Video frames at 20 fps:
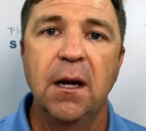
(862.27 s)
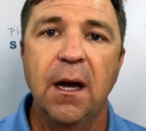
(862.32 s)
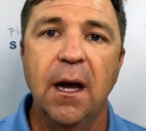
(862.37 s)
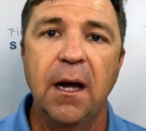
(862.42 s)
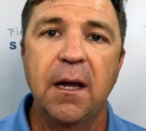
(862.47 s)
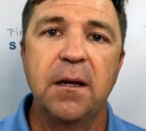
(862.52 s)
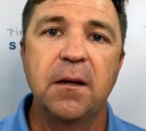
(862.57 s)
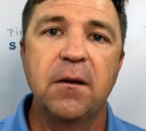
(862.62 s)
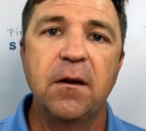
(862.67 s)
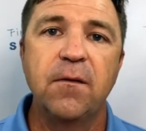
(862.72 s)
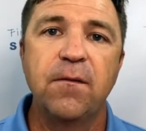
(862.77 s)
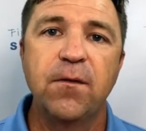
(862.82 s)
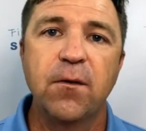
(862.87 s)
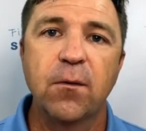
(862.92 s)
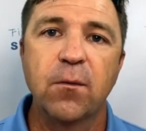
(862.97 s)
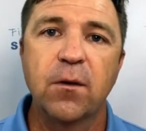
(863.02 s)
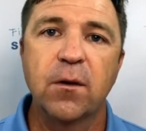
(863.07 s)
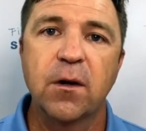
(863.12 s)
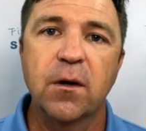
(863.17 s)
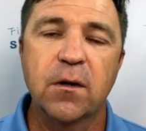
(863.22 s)
And if
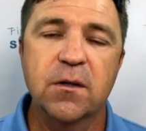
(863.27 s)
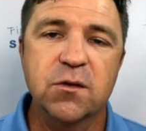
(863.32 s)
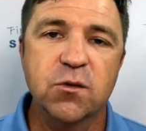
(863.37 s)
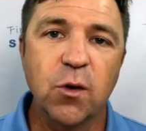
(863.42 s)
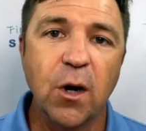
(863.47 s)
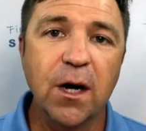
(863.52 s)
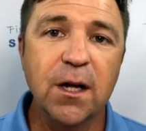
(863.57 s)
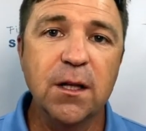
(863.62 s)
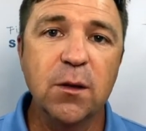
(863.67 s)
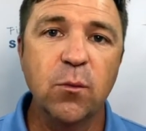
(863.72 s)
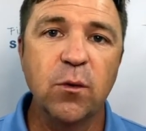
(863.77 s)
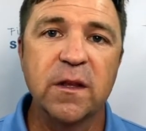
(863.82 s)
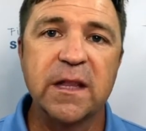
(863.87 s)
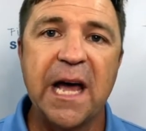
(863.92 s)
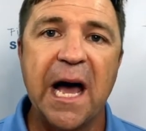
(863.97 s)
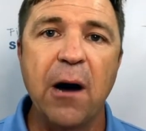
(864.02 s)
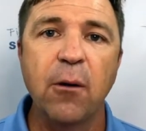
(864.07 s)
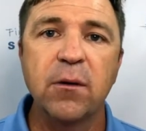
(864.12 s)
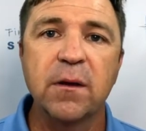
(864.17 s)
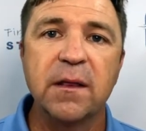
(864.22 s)
you're struggling with
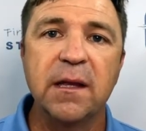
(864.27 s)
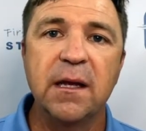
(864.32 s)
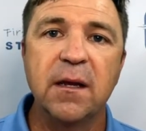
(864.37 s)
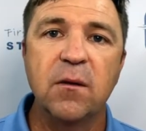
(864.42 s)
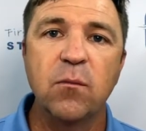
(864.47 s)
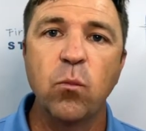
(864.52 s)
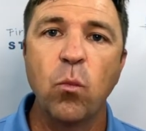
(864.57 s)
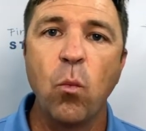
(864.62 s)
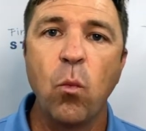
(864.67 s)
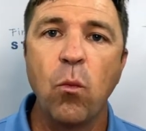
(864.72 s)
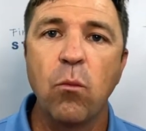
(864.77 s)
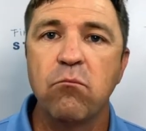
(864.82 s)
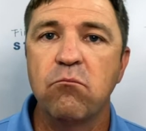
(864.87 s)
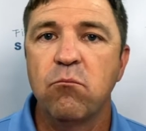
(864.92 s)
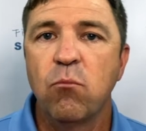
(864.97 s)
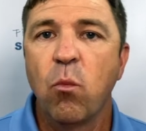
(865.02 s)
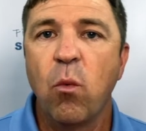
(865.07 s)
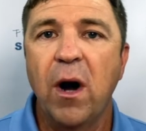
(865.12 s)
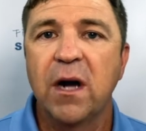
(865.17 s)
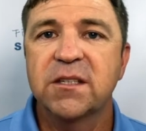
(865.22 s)
that one, then
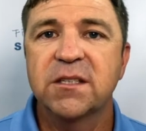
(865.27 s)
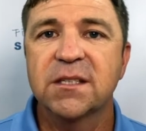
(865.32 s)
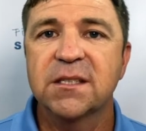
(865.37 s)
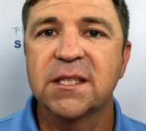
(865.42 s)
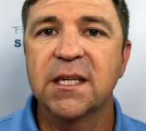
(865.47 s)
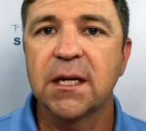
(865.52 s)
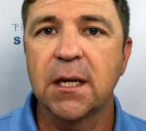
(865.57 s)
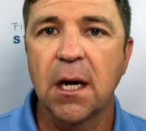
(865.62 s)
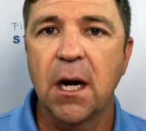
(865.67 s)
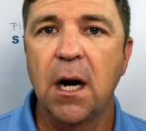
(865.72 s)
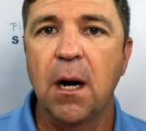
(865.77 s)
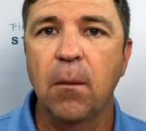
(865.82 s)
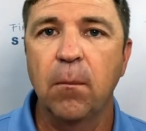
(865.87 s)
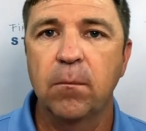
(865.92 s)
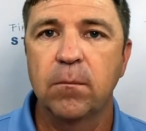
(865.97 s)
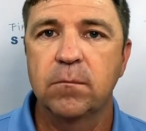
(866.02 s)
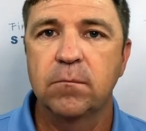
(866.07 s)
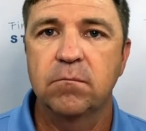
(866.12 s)
watch a sitcom